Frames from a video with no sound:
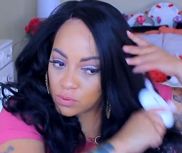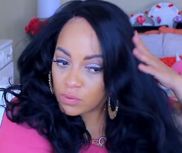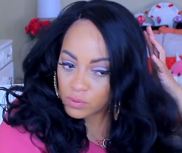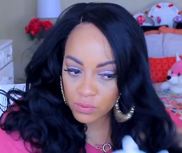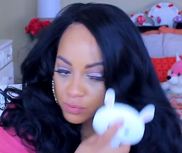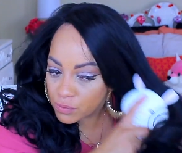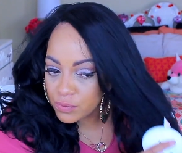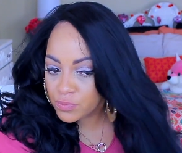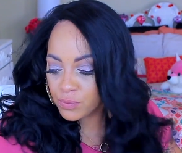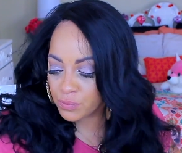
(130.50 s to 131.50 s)

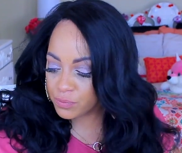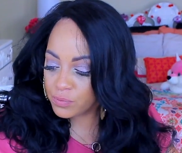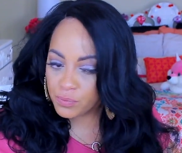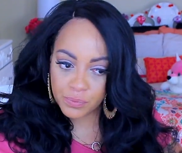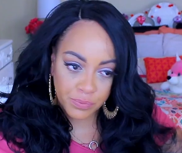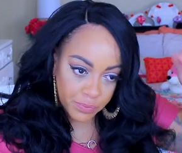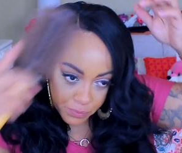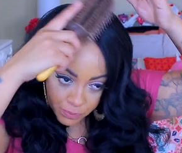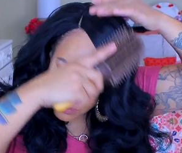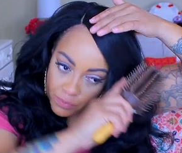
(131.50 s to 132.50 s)

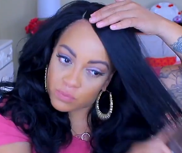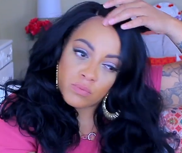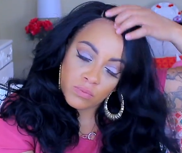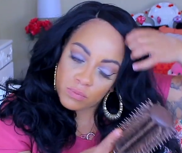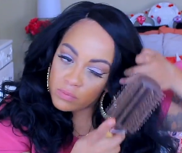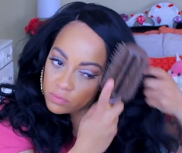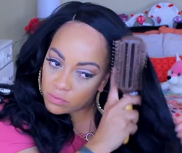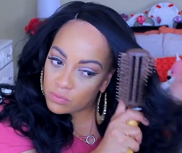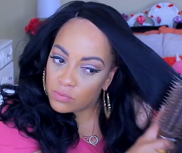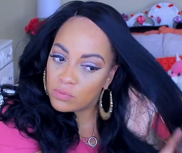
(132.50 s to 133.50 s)

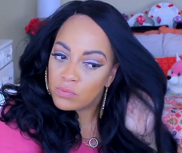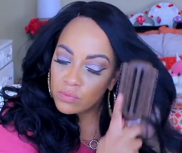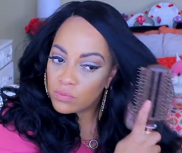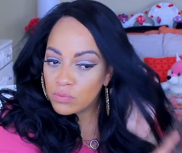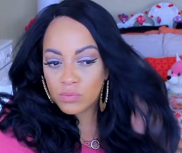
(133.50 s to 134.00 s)
Nothing is said.